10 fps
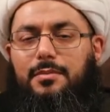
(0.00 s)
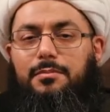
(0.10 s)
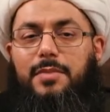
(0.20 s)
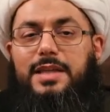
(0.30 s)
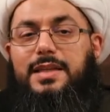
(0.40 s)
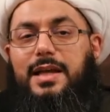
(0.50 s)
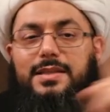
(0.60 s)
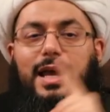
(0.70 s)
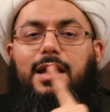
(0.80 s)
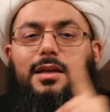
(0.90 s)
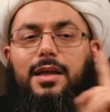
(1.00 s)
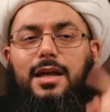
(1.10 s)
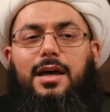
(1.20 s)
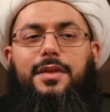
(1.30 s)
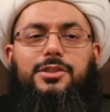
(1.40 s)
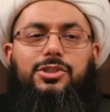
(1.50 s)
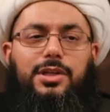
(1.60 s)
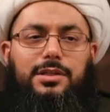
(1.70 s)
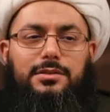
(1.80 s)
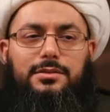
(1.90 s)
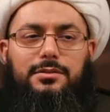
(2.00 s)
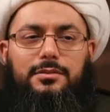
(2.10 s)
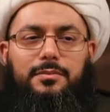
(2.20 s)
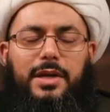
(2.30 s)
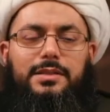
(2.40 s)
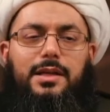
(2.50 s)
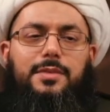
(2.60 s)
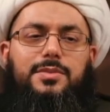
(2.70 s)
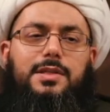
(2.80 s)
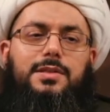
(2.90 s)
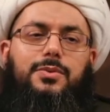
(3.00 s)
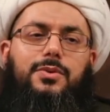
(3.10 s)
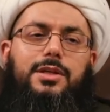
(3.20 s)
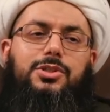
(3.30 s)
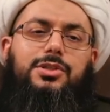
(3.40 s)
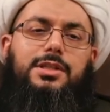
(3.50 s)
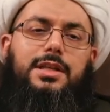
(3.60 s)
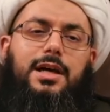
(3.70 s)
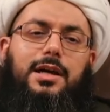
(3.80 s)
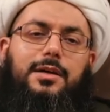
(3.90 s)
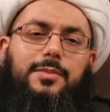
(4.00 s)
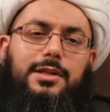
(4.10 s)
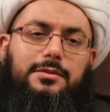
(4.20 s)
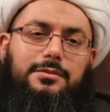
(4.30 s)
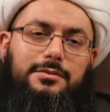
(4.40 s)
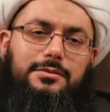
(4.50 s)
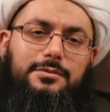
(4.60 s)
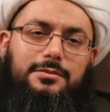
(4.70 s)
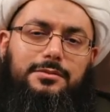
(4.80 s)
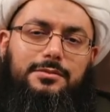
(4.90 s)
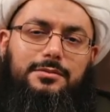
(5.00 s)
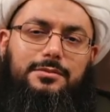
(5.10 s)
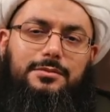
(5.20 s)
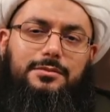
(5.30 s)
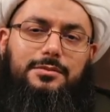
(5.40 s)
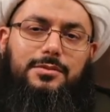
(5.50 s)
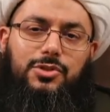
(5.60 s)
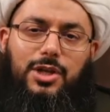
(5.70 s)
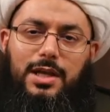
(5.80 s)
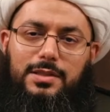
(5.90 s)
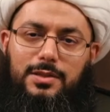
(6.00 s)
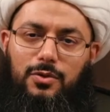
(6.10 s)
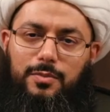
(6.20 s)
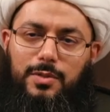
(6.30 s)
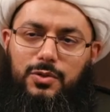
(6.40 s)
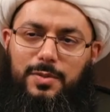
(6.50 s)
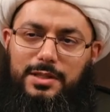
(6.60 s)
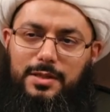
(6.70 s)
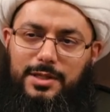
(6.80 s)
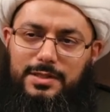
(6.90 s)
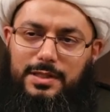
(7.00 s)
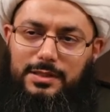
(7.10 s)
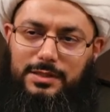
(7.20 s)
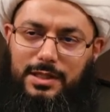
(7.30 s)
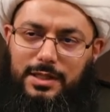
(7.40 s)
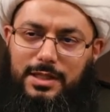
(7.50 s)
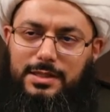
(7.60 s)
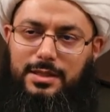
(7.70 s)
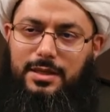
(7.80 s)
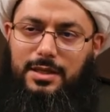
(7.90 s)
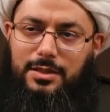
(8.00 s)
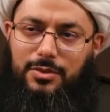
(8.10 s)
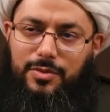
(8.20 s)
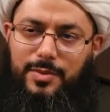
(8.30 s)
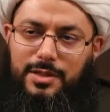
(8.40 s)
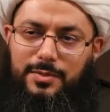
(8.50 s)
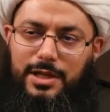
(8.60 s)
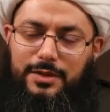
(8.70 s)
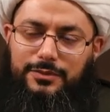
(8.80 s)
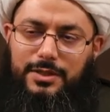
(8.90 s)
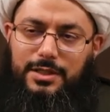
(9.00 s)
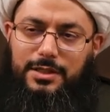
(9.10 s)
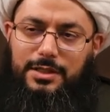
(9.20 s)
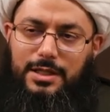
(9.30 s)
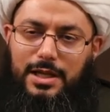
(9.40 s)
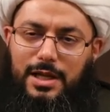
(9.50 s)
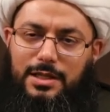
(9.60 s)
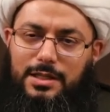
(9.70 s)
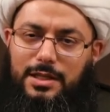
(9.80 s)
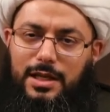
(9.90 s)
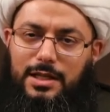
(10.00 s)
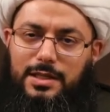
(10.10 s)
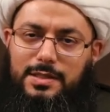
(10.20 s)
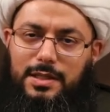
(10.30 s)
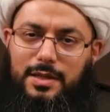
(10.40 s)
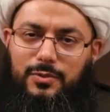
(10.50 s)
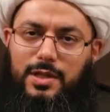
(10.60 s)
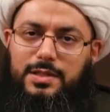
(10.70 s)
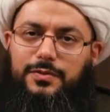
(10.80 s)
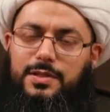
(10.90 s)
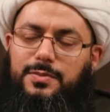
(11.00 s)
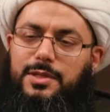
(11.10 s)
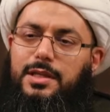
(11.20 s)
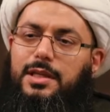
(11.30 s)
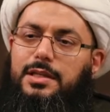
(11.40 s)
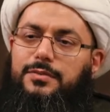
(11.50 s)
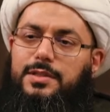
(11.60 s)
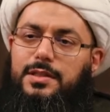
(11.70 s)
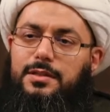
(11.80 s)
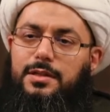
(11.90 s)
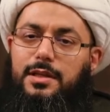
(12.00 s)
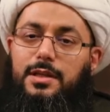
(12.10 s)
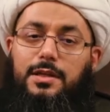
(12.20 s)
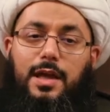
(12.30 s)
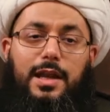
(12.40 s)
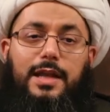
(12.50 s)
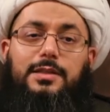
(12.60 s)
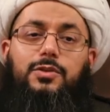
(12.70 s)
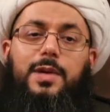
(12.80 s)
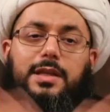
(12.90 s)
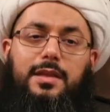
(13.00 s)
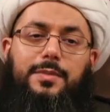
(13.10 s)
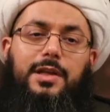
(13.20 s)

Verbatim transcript: Otherwise, then you cannot. When did this uh, become a reality 25 years later. After Uthman was killed, third tyrant, they came to Ali, peace be upon him,